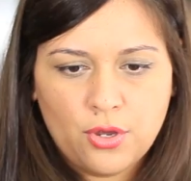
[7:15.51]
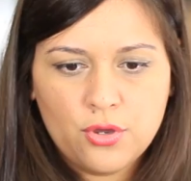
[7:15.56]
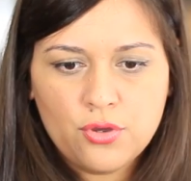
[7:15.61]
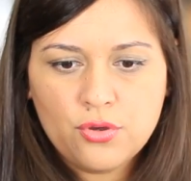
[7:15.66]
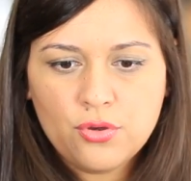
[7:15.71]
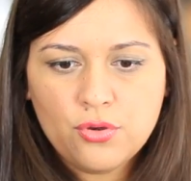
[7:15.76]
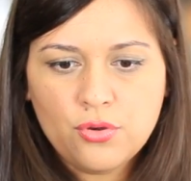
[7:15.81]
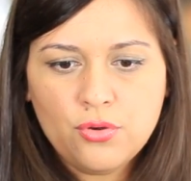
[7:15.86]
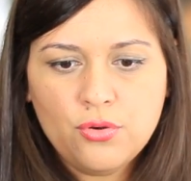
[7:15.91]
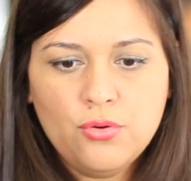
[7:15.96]

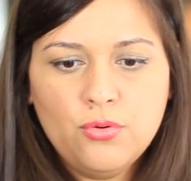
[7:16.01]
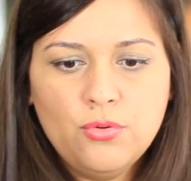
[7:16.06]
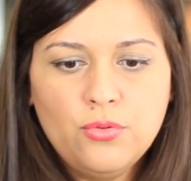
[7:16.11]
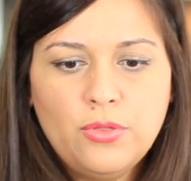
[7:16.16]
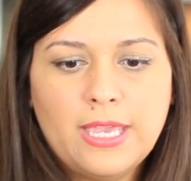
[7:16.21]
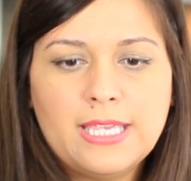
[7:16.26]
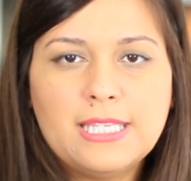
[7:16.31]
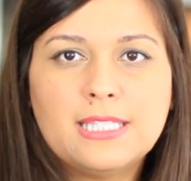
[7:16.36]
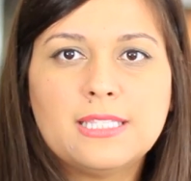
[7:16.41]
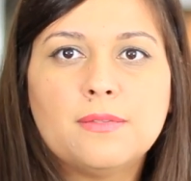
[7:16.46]
Ooh,
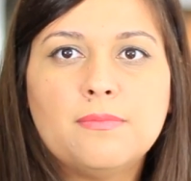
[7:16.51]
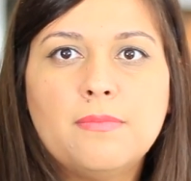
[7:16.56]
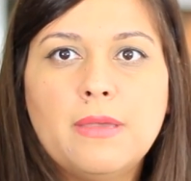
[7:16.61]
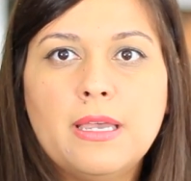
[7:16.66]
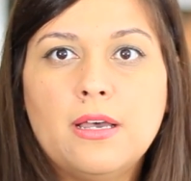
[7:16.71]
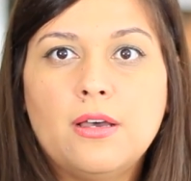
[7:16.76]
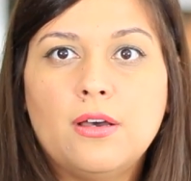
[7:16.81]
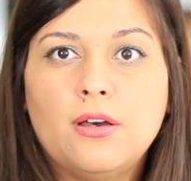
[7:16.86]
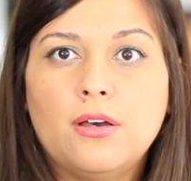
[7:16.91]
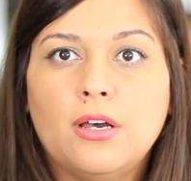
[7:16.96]
they
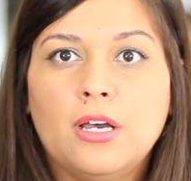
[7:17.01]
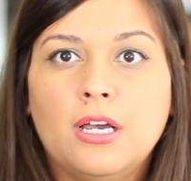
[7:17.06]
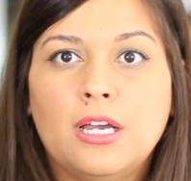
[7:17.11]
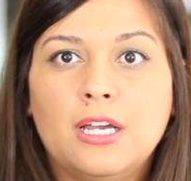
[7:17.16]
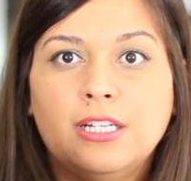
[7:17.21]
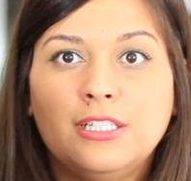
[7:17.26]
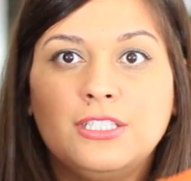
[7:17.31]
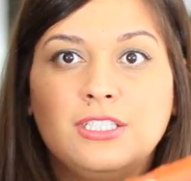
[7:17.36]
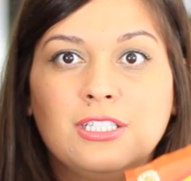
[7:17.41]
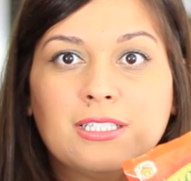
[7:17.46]
smell
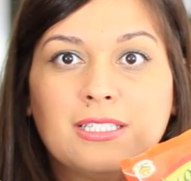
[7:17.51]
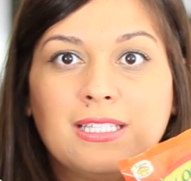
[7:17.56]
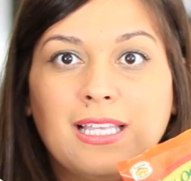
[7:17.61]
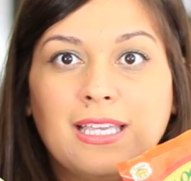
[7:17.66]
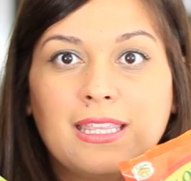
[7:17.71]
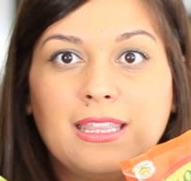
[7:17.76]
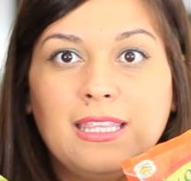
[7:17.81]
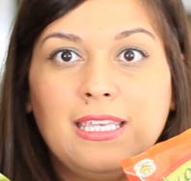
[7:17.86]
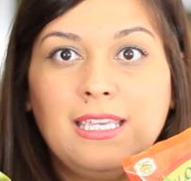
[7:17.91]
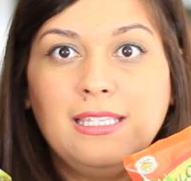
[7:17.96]
just
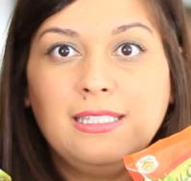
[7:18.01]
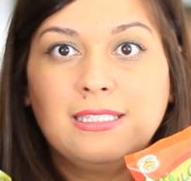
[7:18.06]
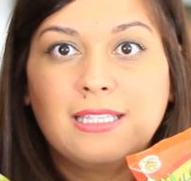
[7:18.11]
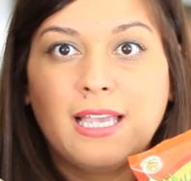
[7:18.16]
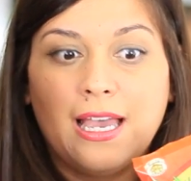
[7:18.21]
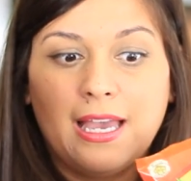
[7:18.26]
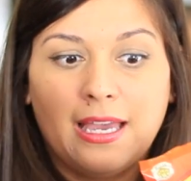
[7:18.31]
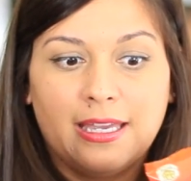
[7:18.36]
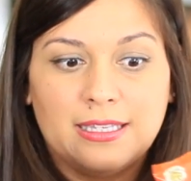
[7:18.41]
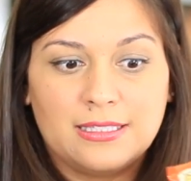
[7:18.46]
like these
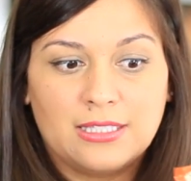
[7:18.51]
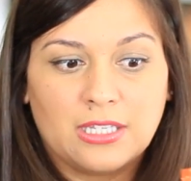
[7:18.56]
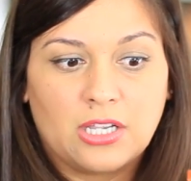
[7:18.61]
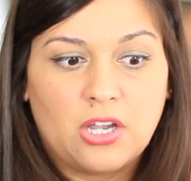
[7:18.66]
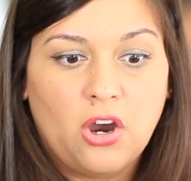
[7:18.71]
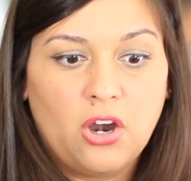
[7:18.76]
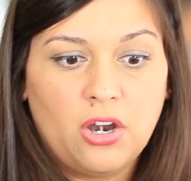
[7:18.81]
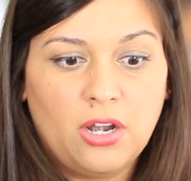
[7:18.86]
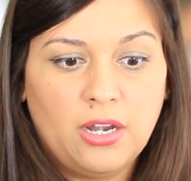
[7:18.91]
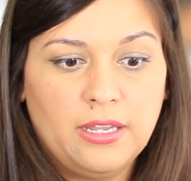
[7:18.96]
guys, the
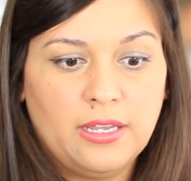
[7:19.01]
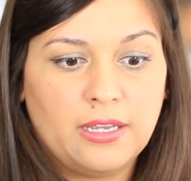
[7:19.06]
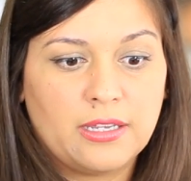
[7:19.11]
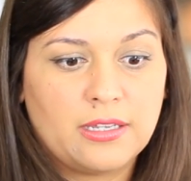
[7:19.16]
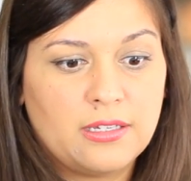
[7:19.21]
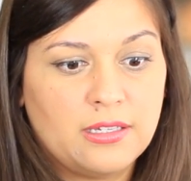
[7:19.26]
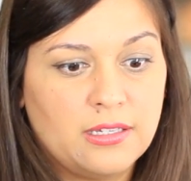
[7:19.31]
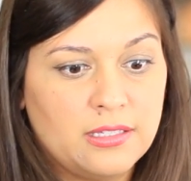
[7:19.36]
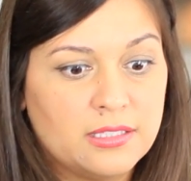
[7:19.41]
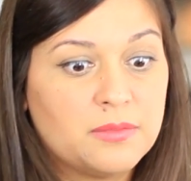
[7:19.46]
garlic.
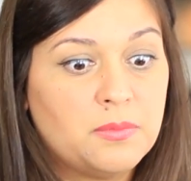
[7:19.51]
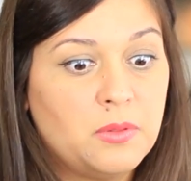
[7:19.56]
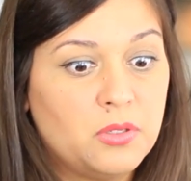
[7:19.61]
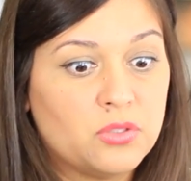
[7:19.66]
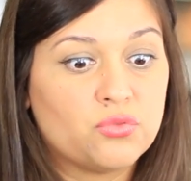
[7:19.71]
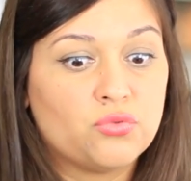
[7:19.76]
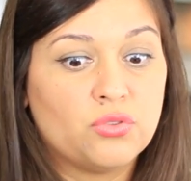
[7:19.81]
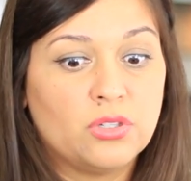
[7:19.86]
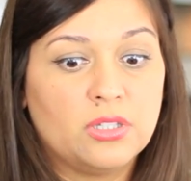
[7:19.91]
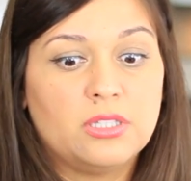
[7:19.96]
It
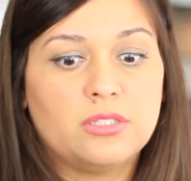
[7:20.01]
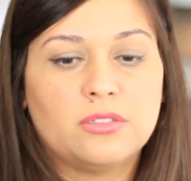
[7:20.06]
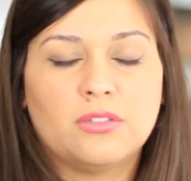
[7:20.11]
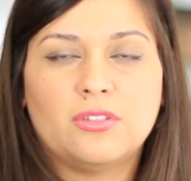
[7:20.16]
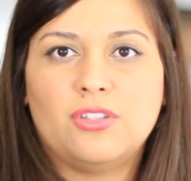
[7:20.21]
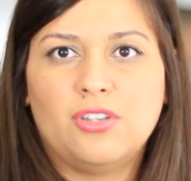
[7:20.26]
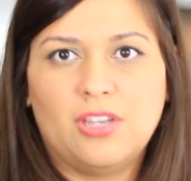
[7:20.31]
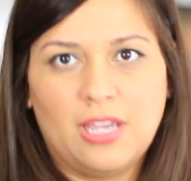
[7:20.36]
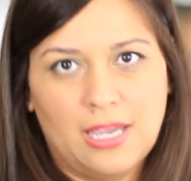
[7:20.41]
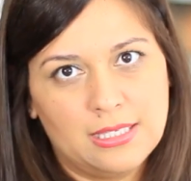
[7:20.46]
smells really
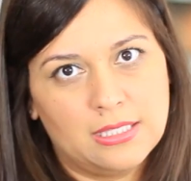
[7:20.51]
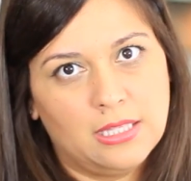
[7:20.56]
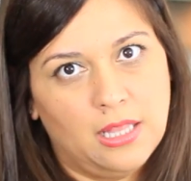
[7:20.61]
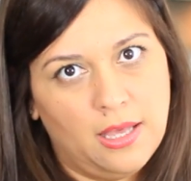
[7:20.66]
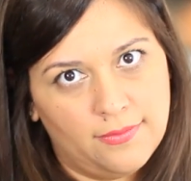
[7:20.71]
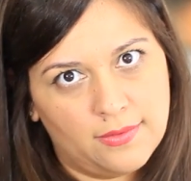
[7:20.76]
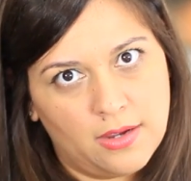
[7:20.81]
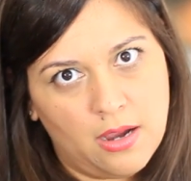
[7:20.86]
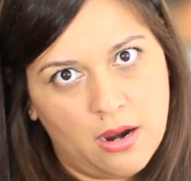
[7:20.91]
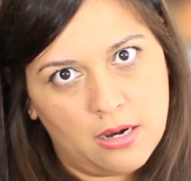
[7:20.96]
sweet. You guys
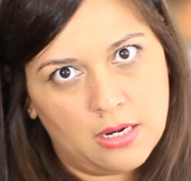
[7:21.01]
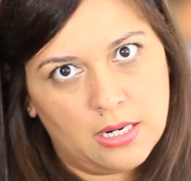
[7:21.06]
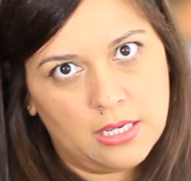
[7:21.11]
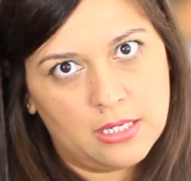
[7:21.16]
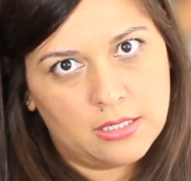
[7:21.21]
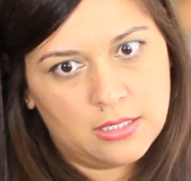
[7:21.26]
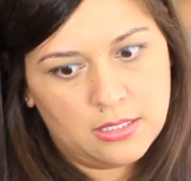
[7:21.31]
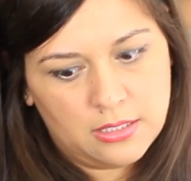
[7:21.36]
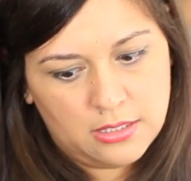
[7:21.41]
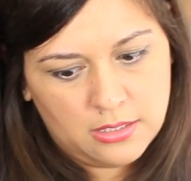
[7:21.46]
love
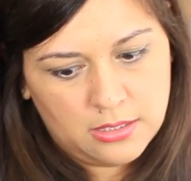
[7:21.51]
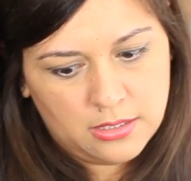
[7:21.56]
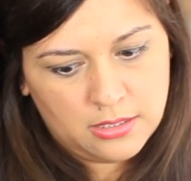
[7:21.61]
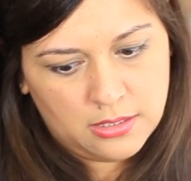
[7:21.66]
garlic?